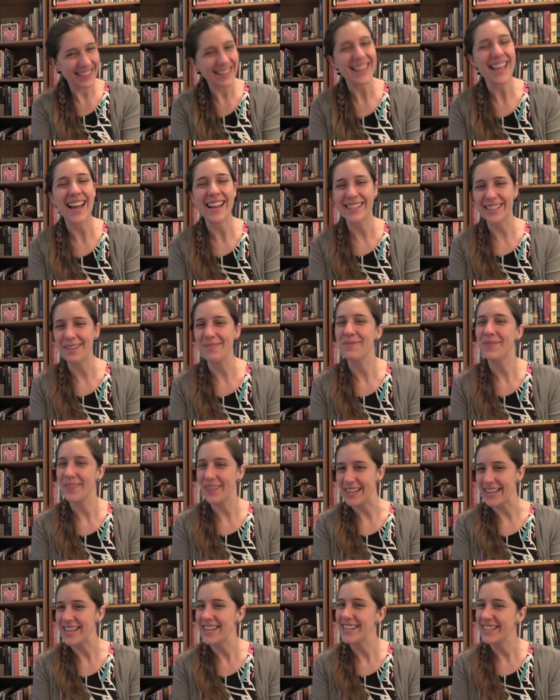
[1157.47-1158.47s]
That's a
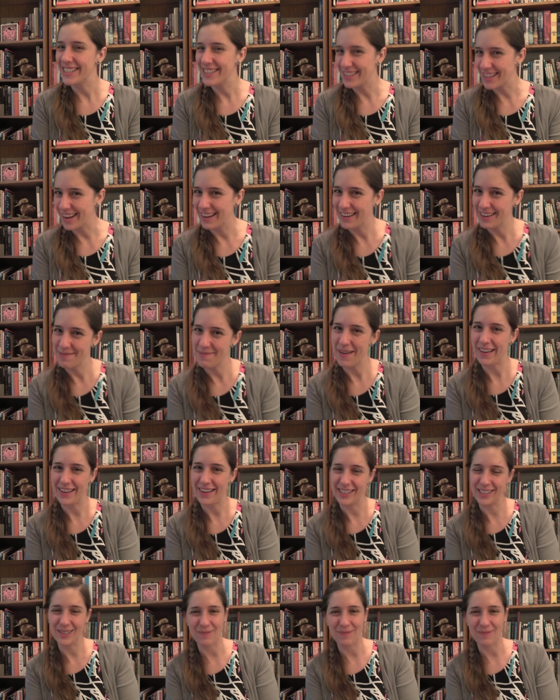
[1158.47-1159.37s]
pretty good song about a